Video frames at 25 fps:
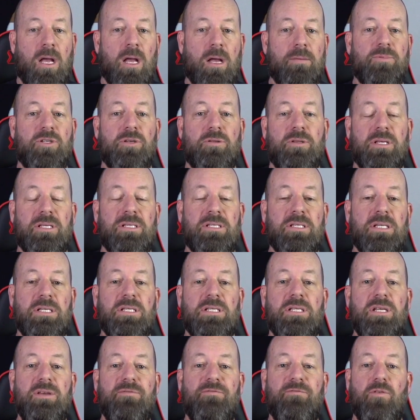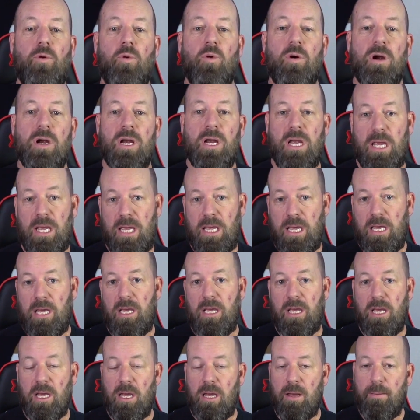Comes with a sixty-four
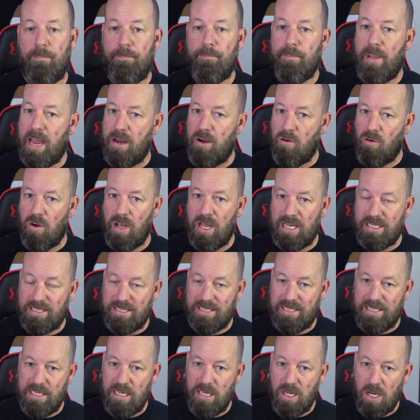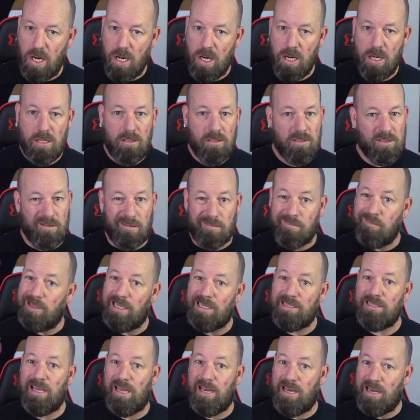gig micro S D card, so
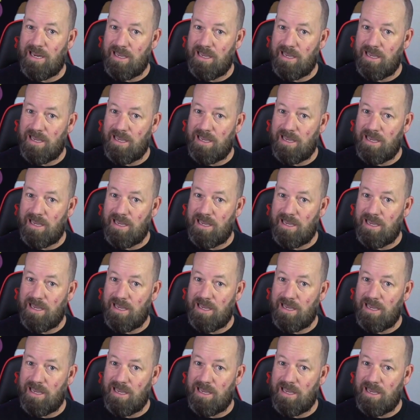that's kind of